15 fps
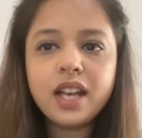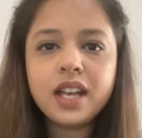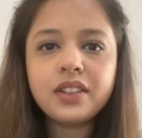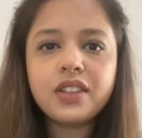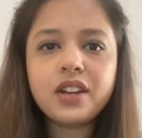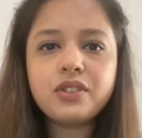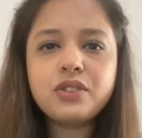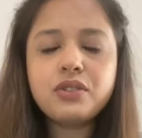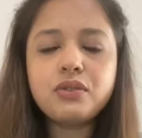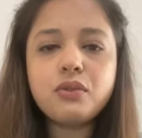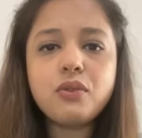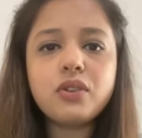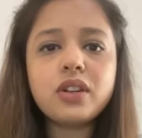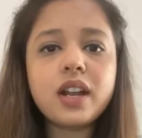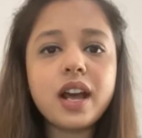There is
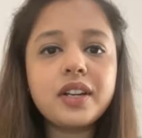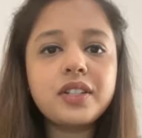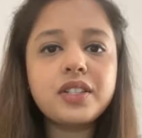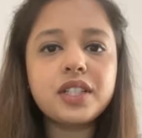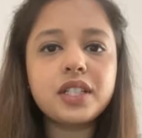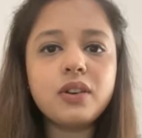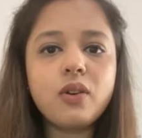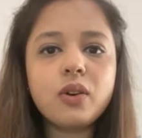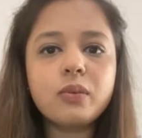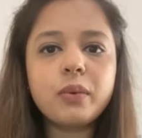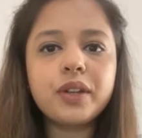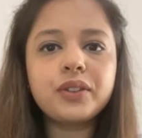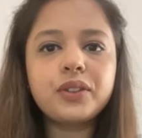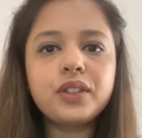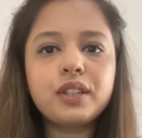no clarity on
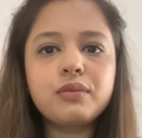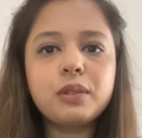whether they